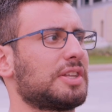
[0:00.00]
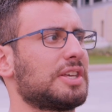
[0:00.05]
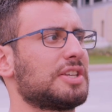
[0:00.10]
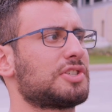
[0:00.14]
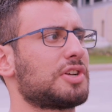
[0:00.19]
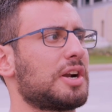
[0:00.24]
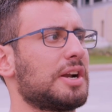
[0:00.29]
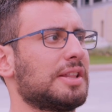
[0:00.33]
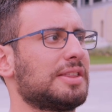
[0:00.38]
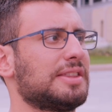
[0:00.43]

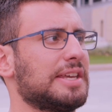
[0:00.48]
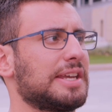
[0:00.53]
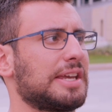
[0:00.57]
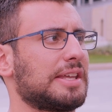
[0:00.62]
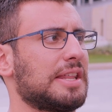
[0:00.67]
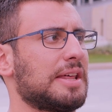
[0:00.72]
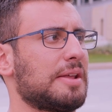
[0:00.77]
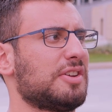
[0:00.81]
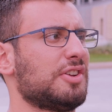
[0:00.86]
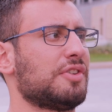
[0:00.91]
started
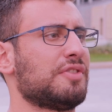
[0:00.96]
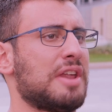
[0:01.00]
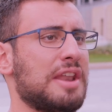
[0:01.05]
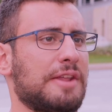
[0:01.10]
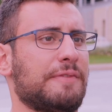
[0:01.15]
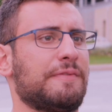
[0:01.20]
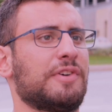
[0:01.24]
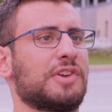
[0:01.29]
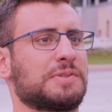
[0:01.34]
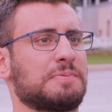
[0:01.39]
thinking that, you know,
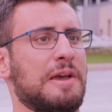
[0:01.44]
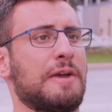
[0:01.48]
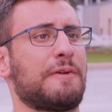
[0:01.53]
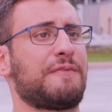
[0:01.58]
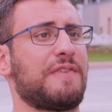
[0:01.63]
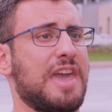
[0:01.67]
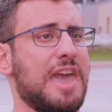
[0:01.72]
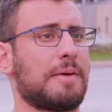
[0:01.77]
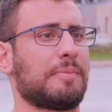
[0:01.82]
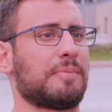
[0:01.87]
Nittanyville is my
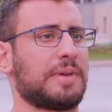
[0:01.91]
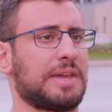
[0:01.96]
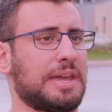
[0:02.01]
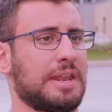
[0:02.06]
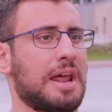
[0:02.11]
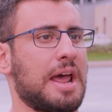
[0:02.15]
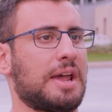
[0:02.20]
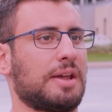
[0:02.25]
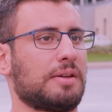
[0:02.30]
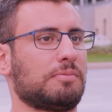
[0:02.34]
family,
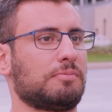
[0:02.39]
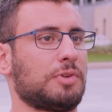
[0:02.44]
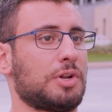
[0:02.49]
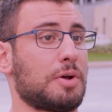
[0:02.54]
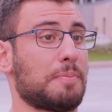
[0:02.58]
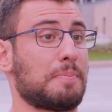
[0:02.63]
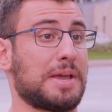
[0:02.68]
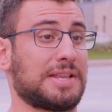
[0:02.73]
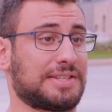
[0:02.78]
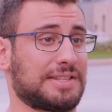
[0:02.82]
and I, you
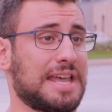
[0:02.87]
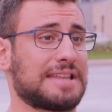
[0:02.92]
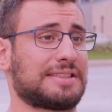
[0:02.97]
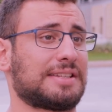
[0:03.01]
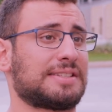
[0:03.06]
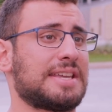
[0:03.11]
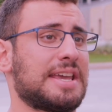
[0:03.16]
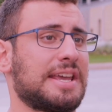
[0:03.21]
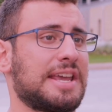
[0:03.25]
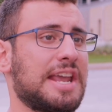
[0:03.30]
know, basically have
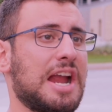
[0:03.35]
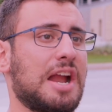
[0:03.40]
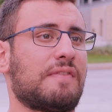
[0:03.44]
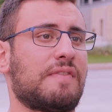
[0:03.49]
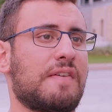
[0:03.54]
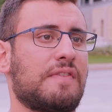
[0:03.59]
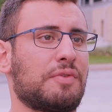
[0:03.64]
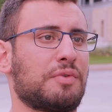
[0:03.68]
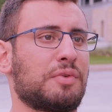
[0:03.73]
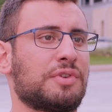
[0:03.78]
to take care
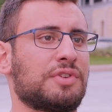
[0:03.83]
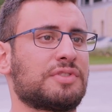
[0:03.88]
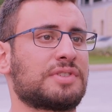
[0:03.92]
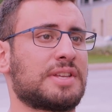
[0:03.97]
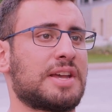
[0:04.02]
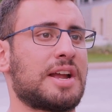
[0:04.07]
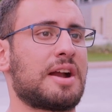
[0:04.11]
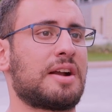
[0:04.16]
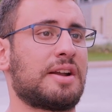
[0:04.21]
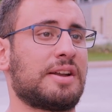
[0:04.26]
of everyone who's
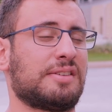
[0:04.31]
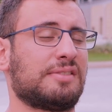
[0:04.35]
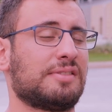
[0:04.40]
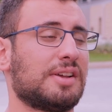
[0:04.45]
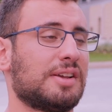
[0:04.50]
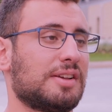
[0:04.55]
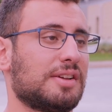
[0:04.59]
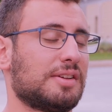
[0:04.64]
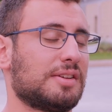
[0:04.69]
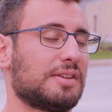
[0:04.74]
there, and
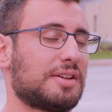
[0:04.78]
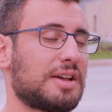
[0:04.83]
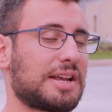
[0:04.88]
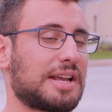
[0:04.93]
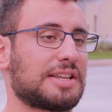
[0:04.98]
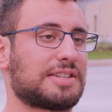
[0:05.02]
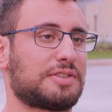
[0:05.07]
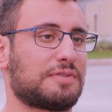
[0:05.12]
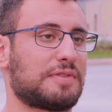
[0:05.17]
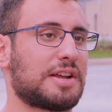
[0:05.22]
I
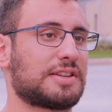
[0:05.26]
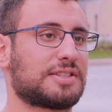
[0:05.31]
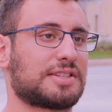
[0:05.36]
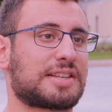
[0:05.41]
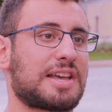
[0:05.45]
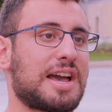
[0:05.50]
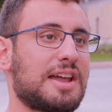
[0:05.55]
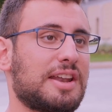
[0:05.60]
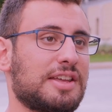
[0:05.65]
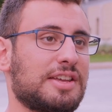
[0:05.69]
guess the rest is
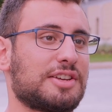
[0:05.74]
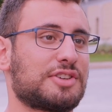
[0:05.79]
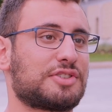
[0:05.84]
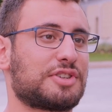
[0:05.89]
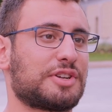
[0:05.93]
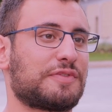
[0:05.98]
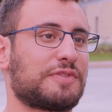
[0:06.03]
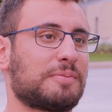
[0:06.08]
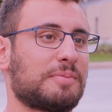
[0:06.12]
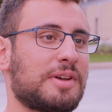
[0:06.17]
kind of
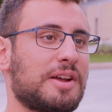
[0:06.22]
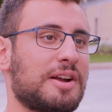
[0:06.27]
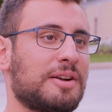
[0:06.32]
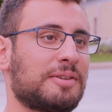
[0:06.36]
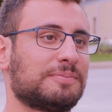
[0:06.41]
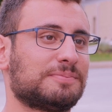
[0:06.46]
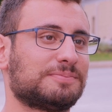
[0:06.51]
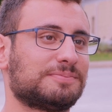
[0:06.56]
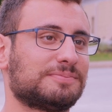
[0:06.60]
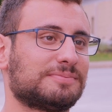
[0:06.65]
history from there.